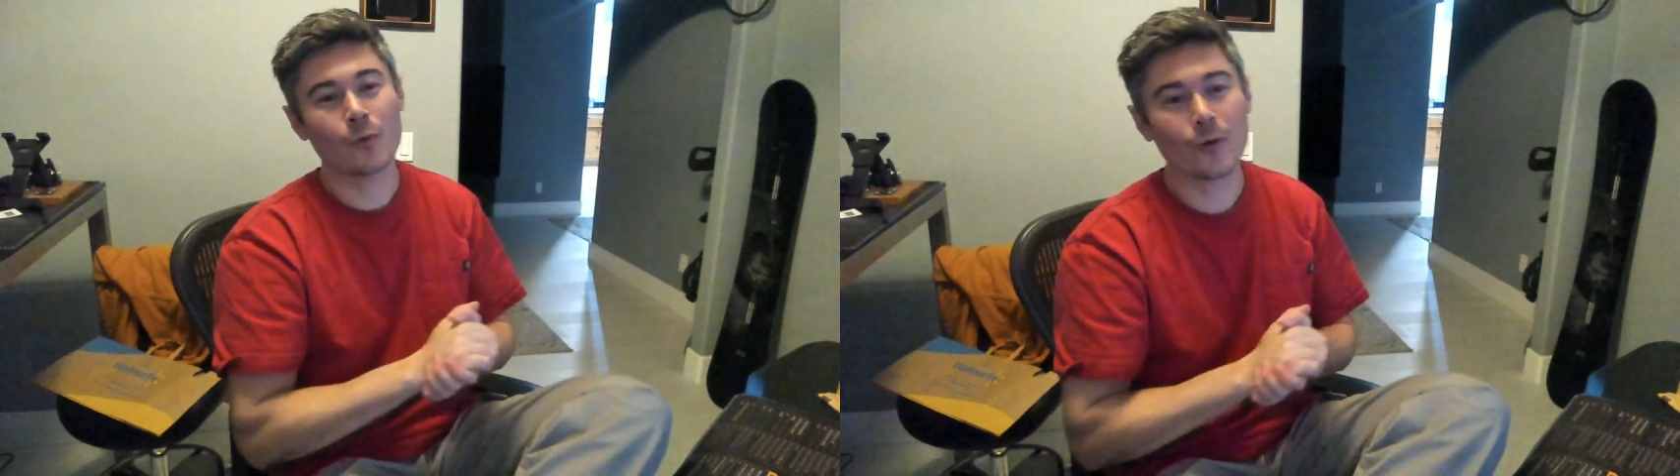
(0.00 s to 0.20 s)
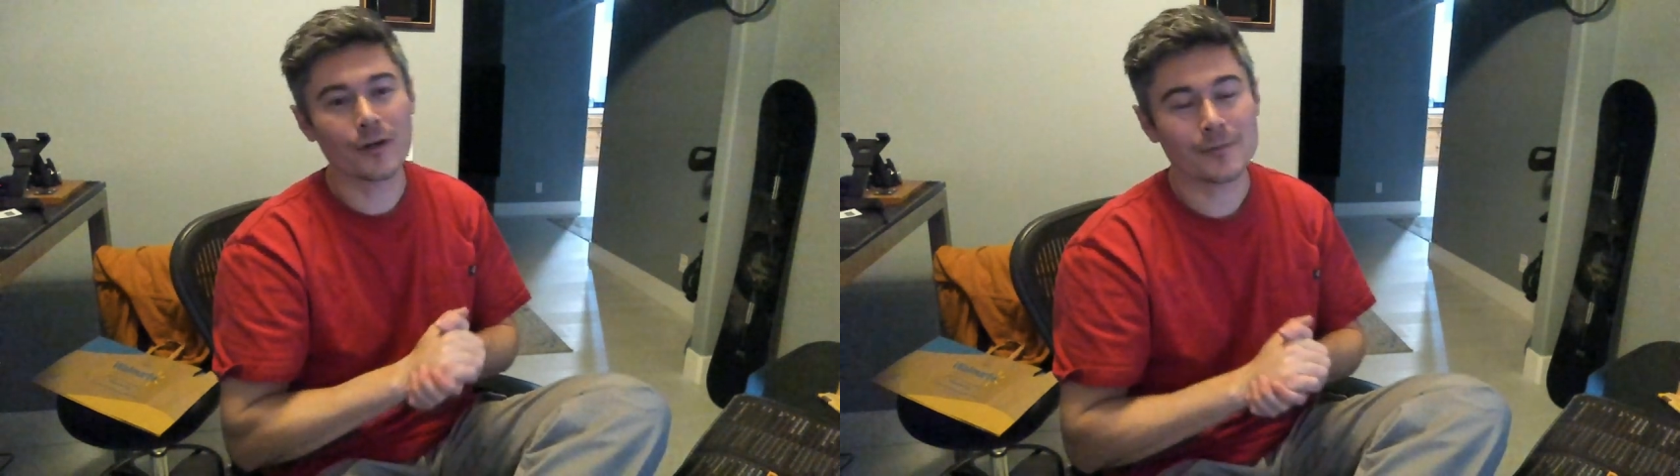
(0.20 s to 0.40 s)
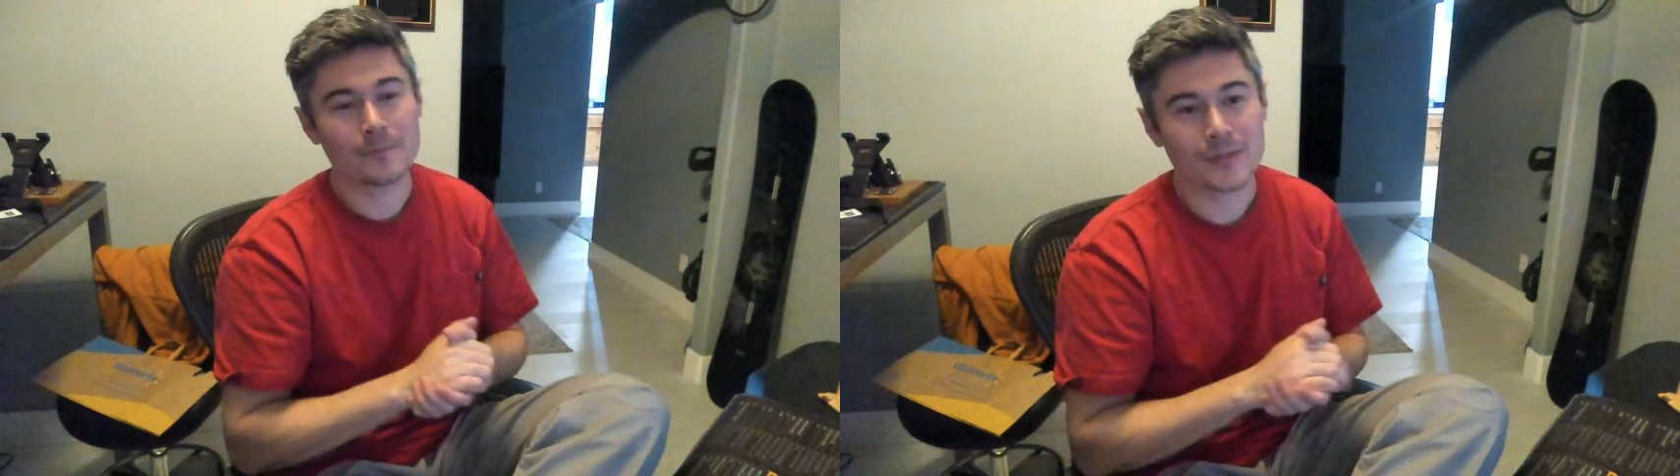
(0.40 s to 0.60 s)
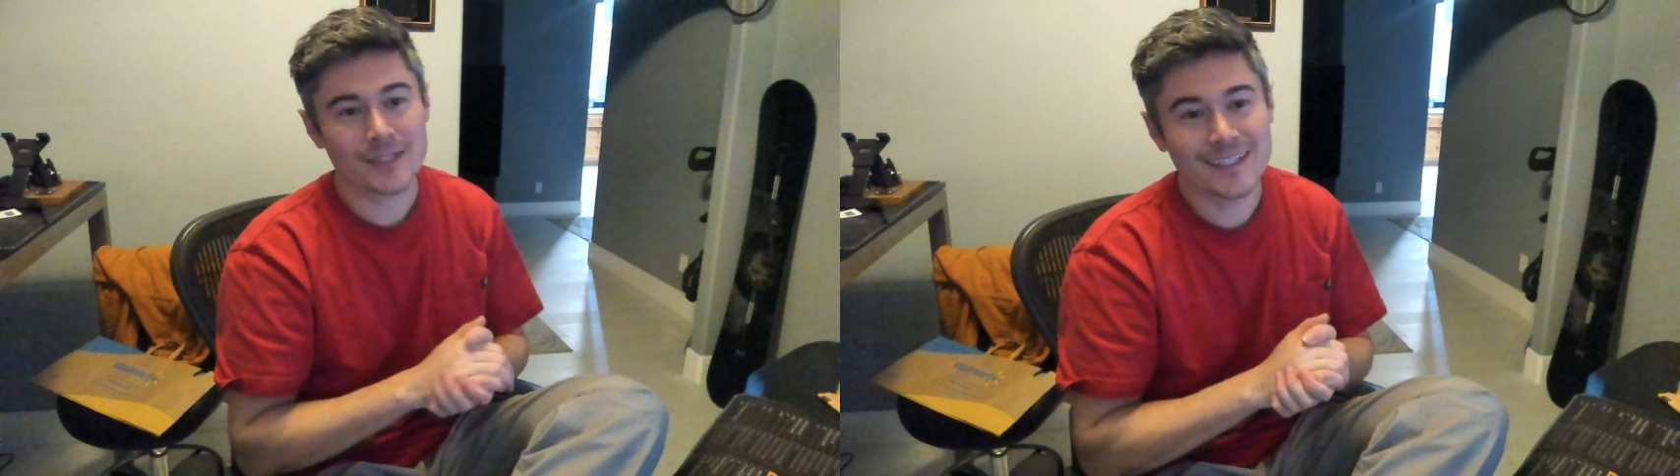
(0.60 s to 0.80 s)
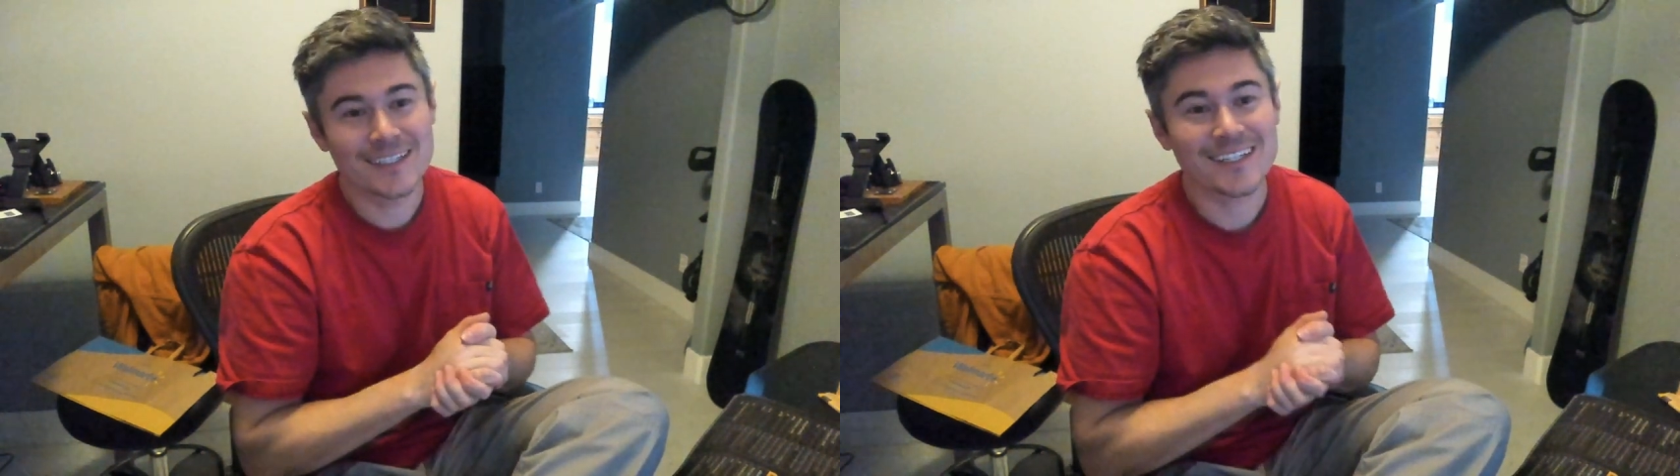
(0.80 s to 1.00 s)
warp
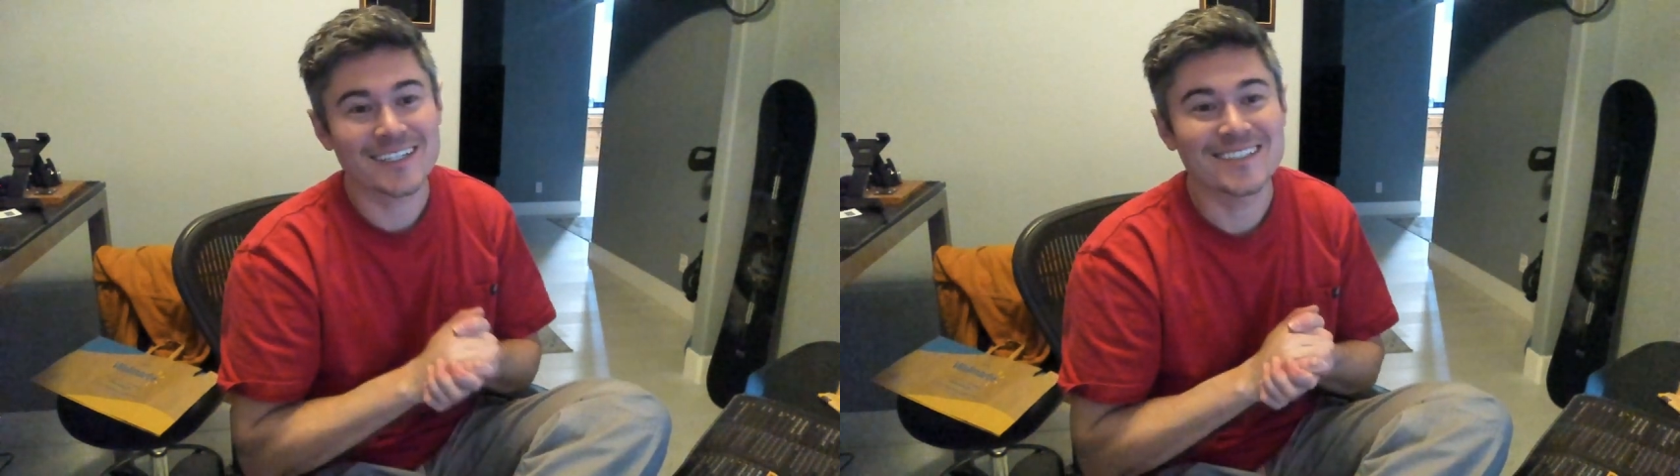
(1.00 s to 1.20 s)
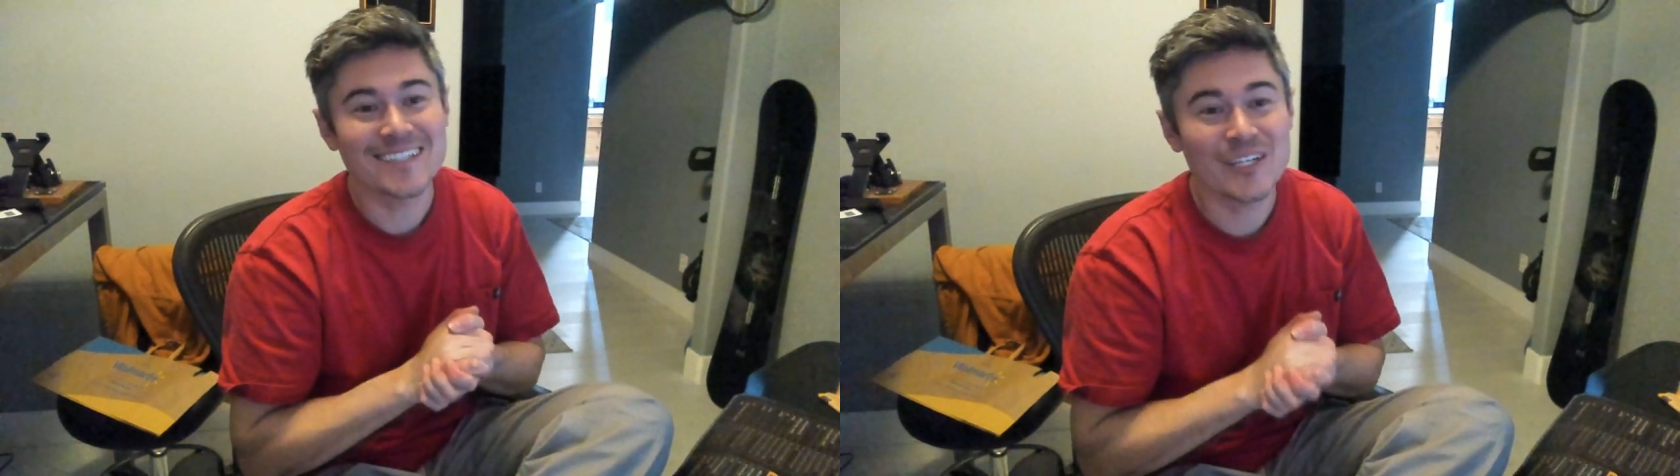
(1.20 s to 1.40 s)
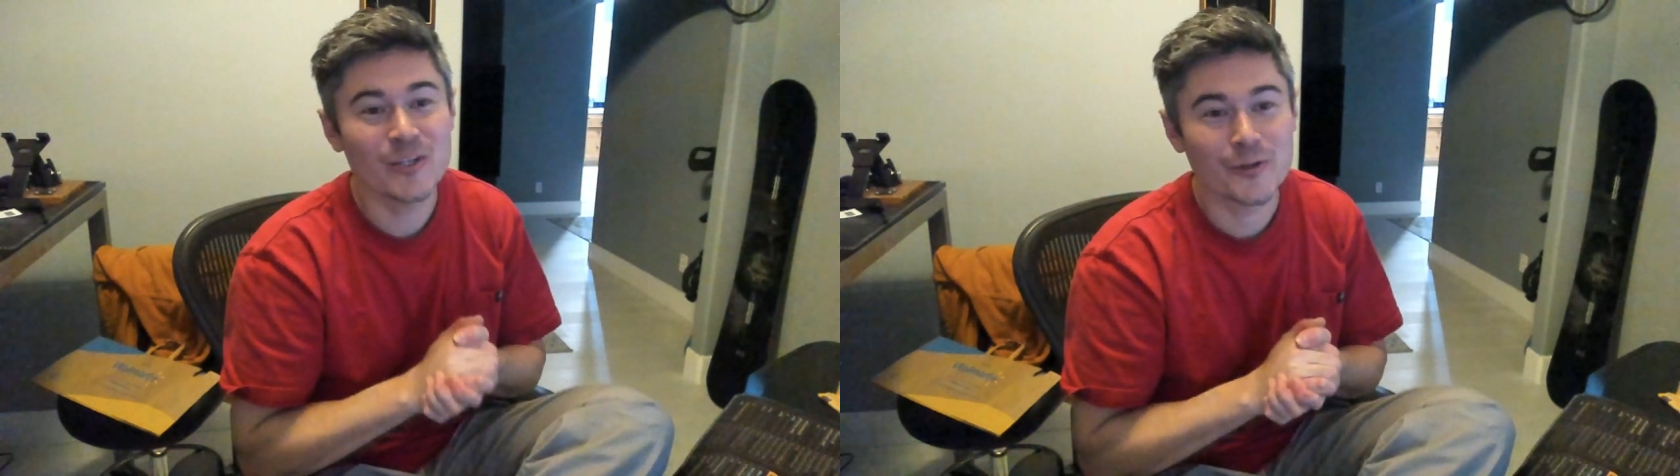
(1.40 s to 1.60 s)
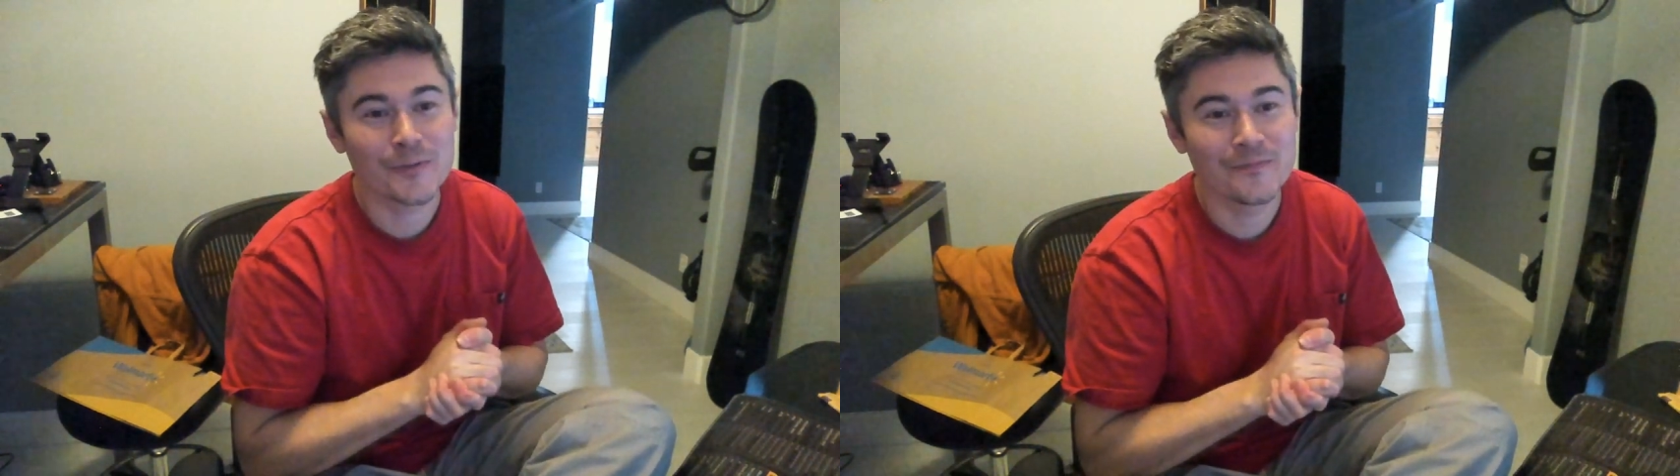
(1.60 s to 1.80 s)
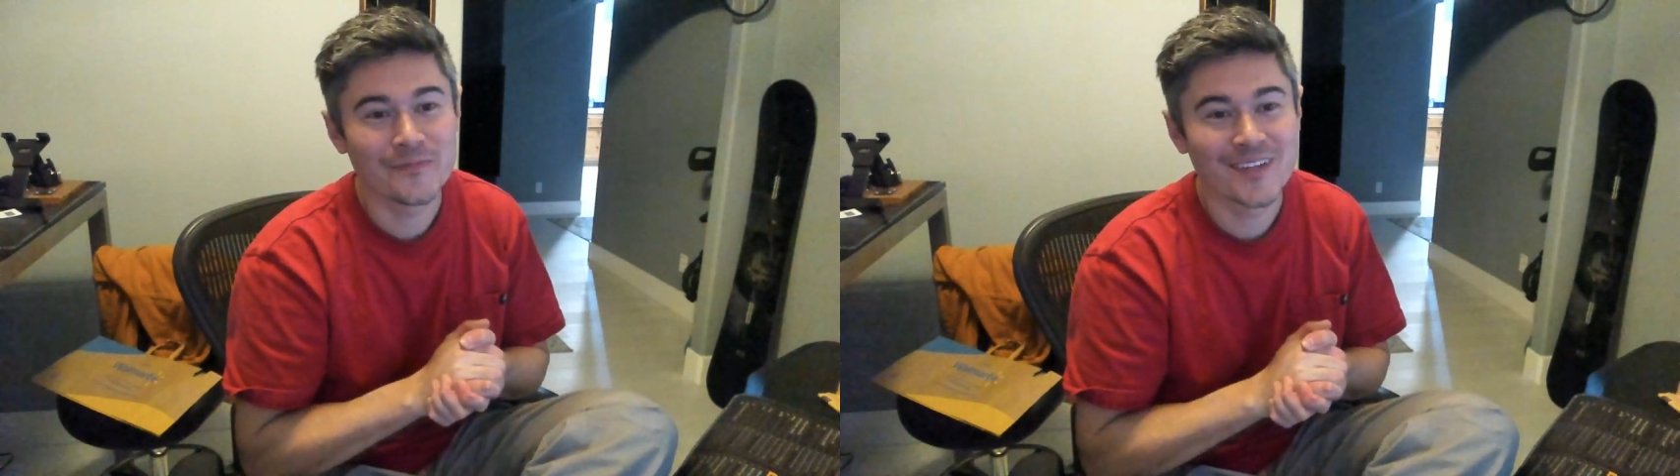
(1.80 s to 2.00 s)
in a continuum,